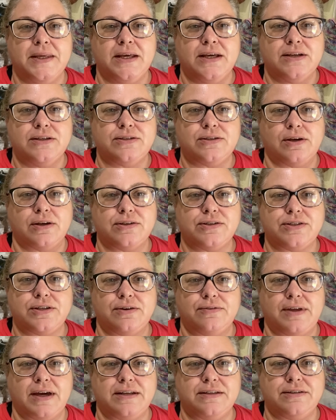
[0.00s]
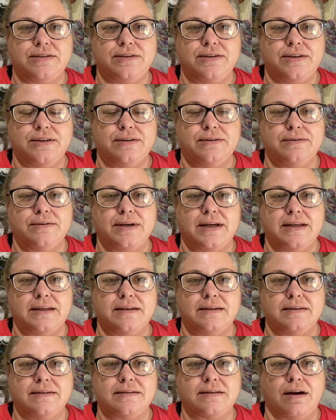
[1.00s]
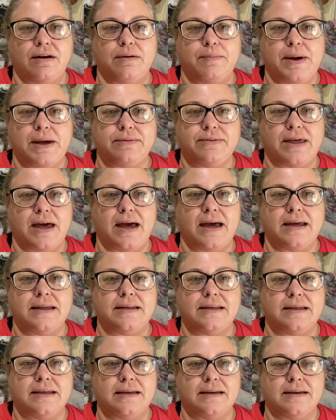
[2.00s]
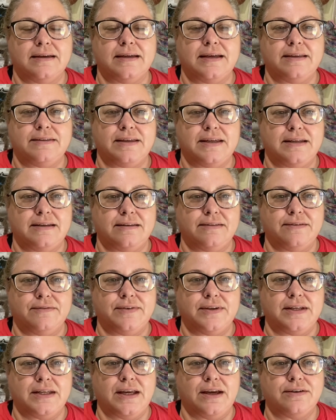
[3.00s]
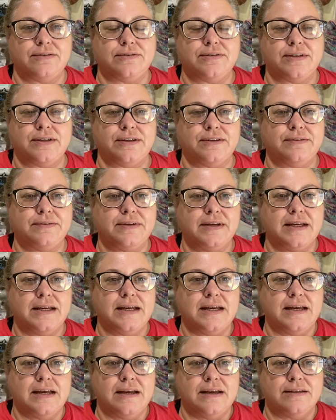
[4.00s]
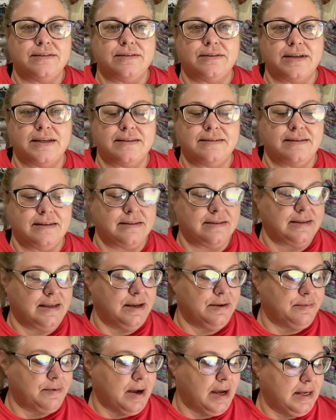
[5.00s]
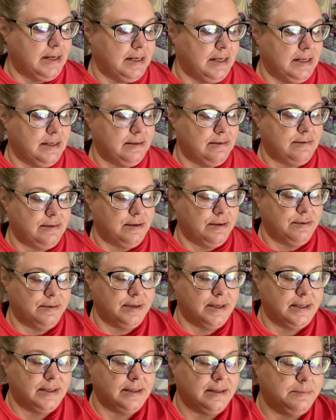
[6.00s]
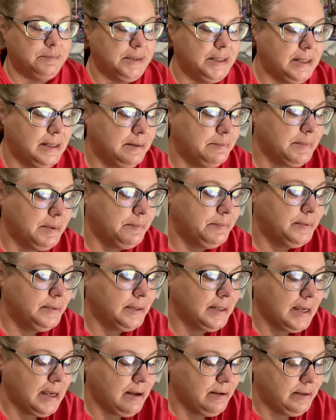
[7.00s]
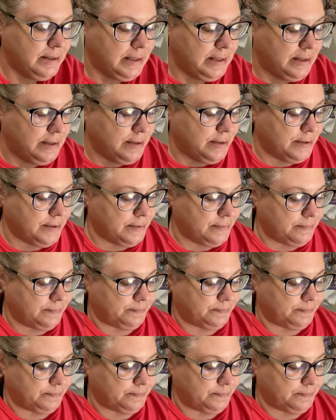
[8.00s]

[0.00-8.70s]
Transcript: so I'll show that to you and talk about that at the end of the video too. So I guess let's get right into it. Let me get my book out here.